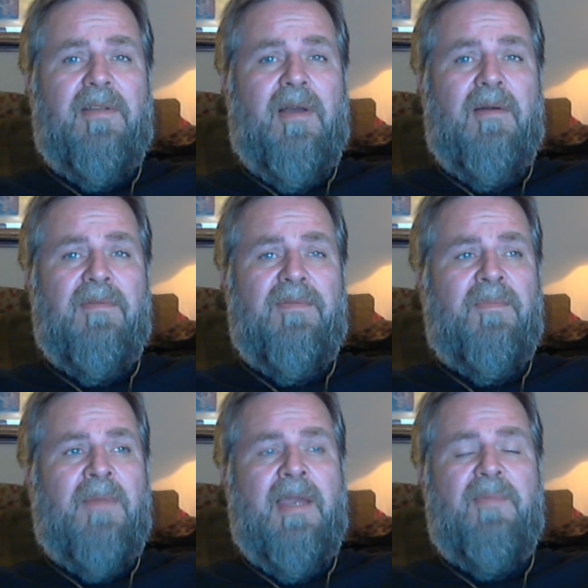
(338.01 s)
of
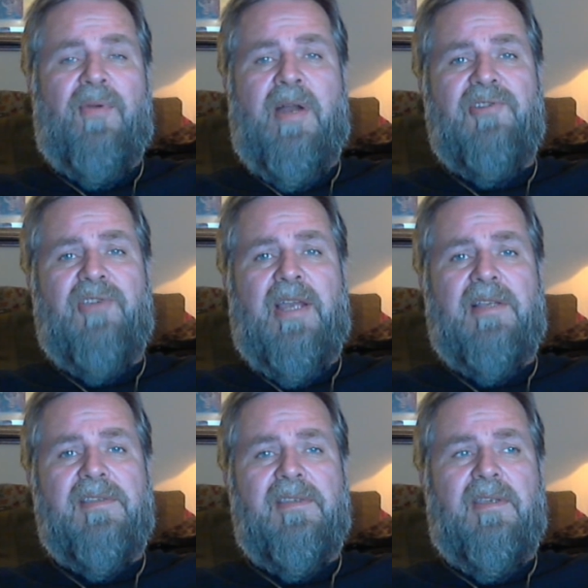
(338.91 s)
my
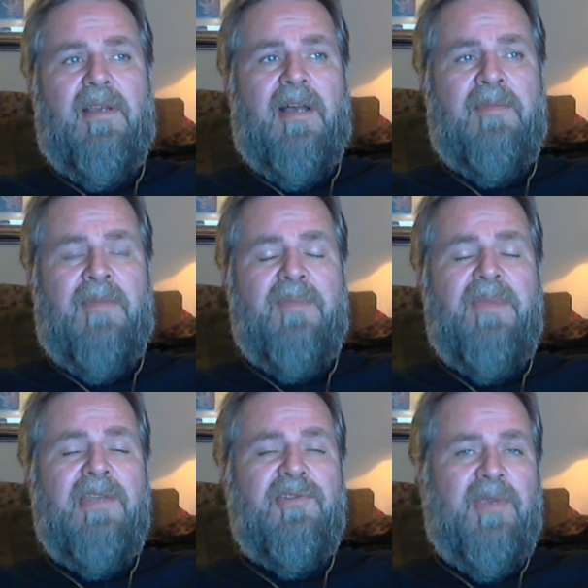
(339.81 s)
projects on my
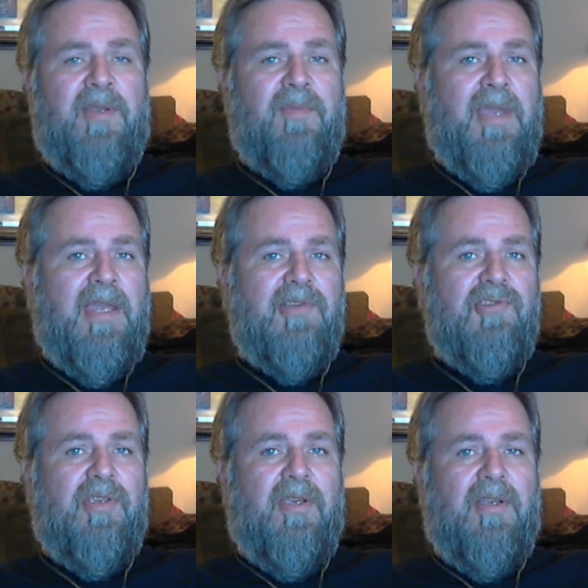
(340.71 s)
Patreon page.